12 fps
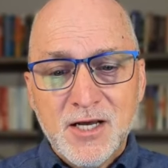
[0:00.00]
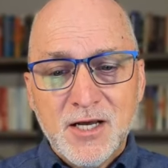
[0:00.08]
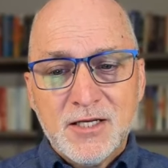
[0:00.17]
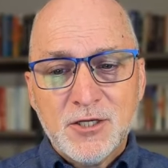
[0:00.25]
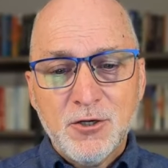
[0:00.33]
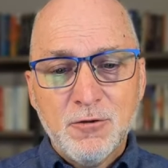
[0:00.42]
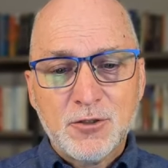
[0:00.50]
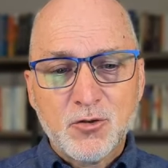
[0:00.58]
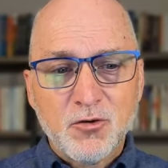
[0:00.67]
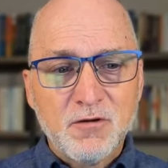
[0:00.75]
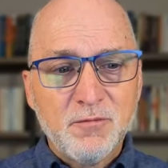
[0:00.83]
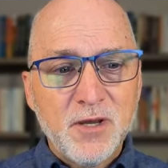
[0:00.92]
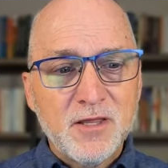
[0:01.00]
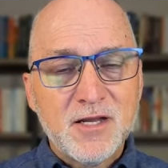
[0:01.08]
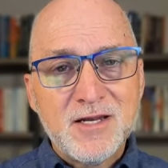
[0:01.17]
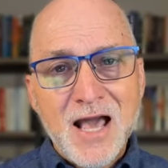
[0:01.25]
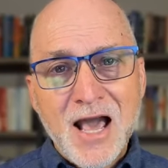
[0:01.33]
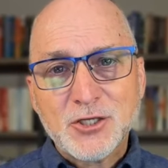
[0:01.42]
to sort of be the
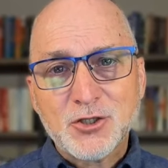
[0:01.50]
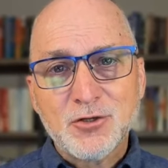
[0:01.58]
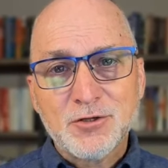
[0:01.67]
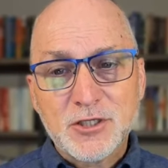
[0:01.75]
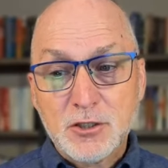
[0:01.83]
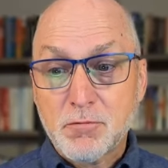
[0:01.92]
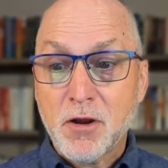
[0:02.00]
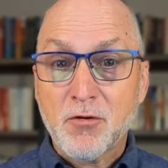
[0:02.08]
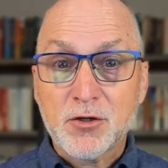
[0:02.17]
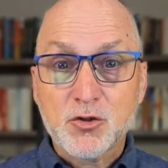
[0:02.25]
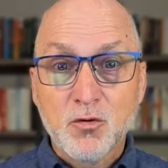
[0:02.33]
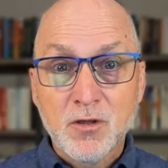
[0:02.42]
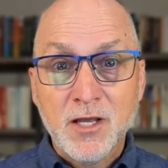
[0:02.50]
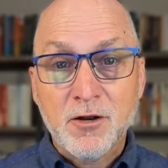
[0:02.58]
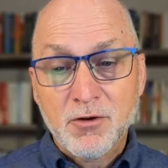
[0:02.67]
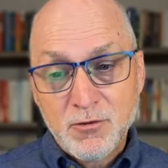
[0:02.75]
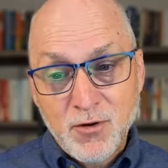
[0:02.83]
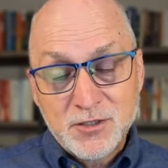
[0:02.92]
national spiritual leader.
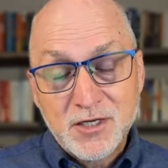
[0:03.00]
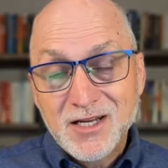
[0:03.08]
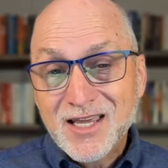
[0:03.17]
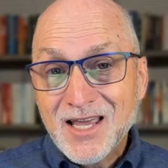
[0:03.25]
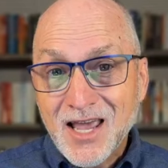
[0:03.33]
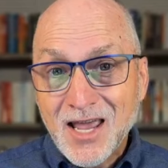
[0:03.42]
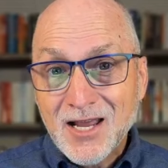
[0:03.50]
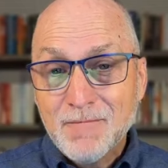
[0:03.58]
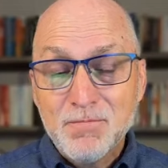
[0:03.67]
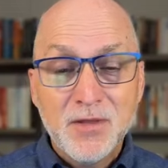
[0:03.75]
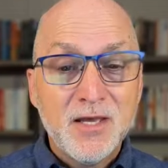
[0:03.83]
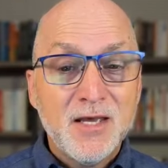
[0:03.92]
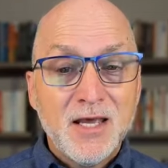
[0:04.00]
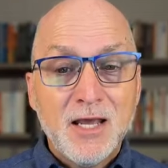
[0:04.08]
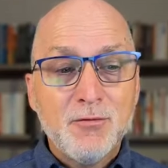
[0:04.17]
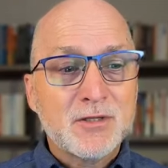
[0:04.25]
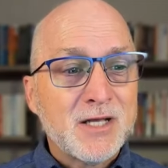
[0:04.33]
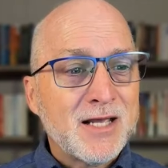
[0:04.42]
He wasn't a king. He
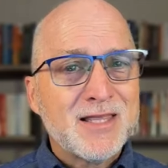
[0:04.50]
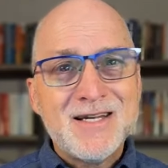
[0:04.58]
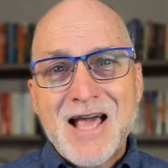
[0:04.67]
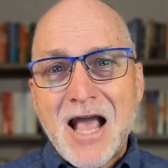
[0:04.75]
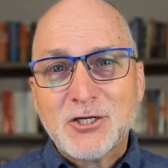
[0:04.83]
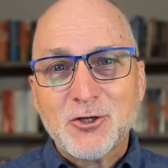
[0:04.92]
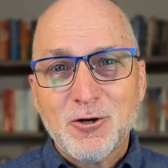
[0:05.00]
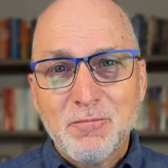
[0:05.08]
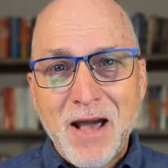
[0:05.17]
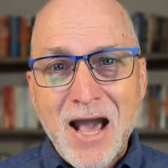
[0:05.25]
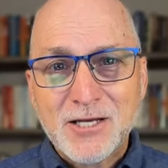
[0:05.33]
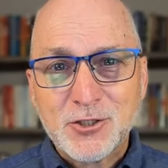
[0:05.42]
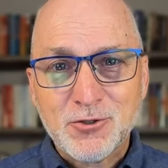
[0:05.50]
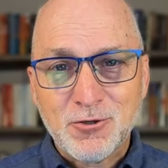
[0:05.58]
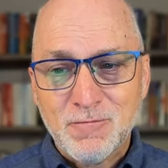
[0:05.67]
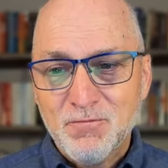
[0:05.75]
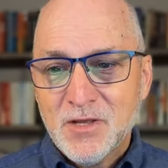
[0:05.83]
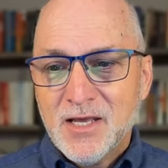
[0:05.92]
was like the national pastor.
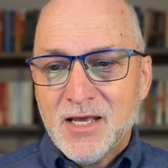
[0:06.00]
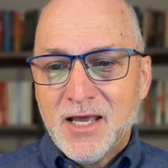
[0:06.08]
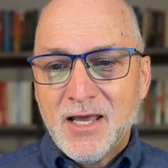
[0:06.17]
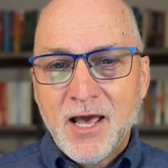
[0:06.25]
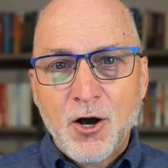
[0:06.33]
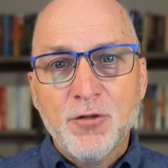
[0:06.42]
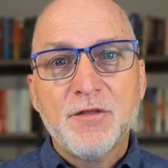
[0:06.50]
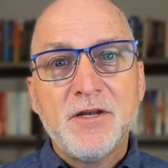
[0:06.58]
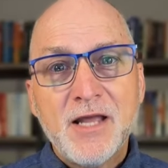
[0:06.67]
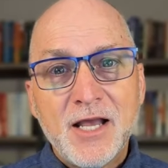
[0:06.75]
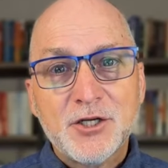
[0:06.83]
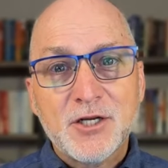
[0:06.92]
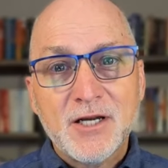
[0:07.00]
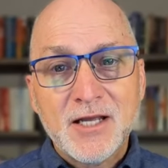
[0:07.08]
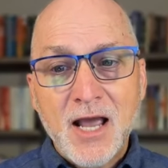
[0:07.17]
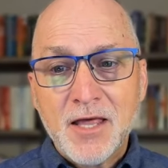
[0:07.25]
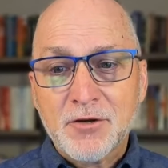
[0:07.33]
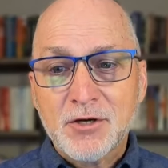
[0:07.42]
He held the nation
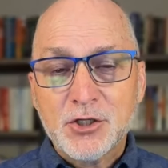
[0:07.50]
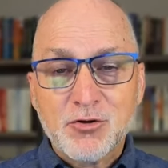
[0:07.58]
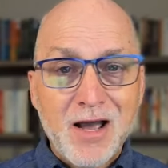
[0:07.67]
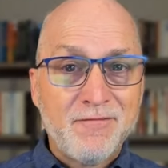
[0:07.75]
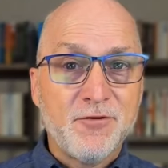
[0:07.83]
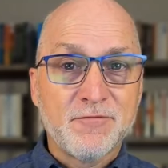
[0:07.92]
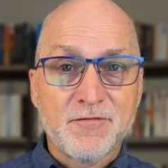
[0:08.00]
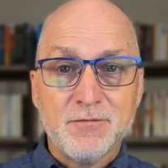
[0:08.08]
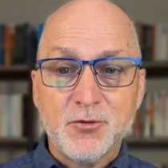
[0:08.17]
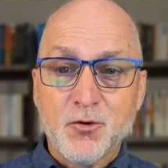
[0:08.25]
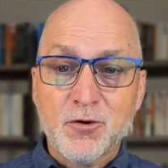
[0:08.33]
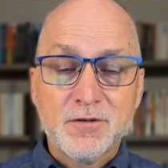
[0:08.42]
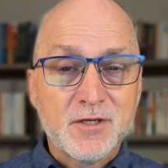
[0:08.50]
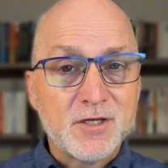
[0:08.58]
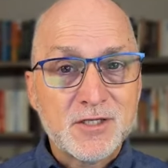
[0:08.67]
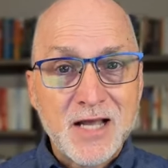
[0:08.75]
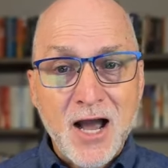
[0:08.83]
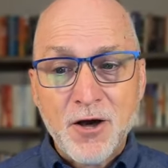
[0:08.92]
together. He traveled from north to
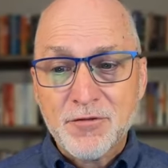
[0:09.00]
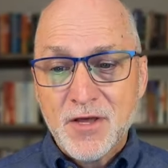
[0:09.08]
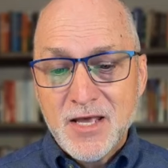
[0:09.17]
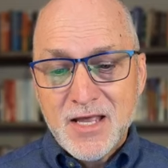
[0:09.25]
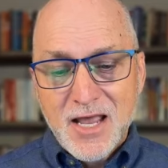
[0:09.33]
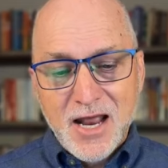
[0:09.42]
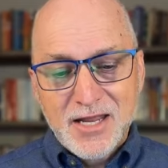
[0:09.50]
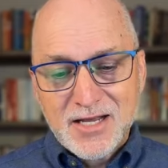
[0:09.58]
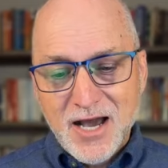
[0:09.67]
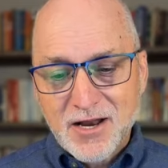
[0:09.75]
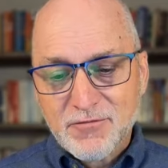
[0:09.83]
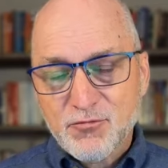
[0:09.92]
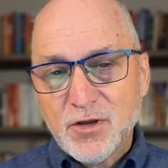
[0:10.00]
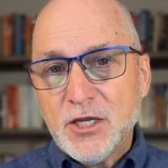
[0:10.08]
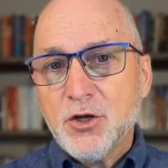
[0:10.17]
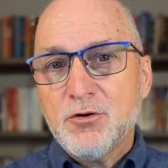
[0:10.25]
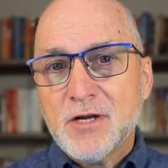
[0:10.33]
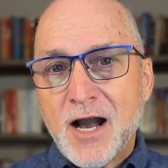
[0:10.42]
south, and he kind of
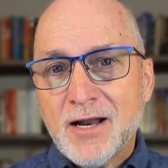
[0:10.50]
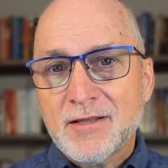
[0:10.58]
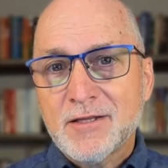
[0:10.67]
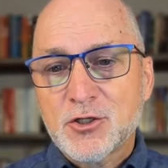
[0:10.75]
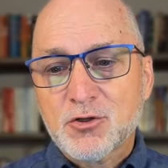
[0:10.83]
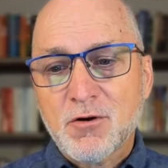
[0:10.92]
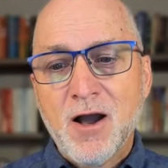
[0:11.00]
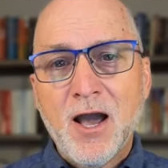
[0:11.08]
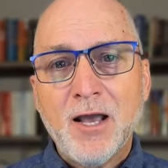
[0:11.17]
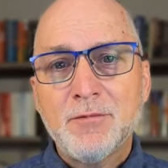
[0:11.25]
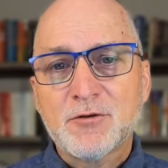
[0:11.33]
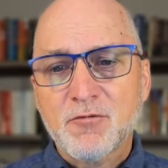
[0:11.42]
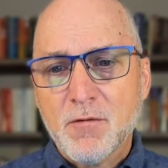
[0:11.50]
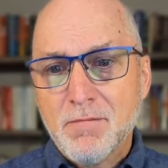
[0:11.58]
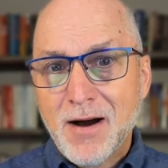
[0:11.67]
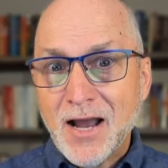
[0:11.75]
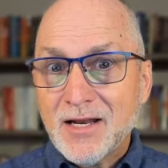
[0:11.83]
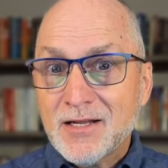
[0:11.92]
reunited the tribes,
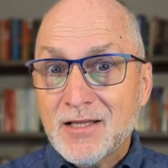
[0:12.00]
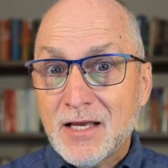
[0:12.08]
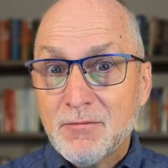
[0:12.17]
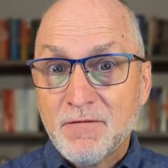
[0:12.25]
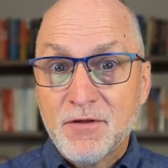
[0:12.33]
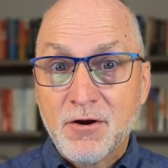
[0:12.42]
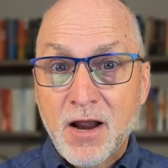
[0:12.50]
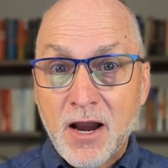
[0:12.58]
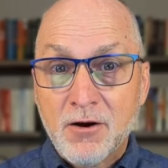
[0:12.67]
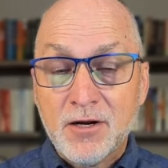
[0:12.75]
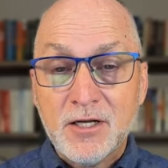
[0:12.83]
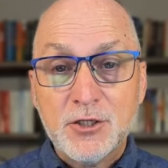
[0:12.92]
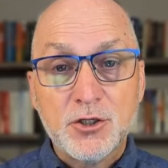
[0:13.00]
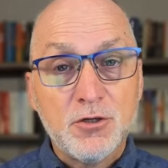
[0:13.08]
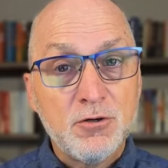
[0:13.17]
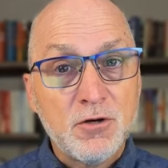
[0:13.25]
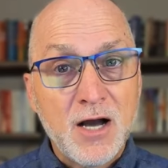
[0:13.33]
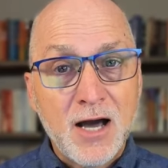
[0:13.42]
reminded them of their heritage and
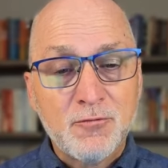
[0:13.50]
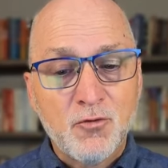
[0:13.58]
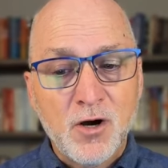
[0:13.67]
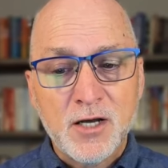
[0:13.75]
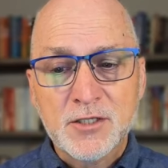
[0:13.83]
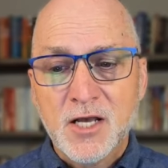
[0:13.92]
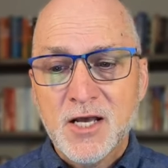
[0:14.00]
who God was,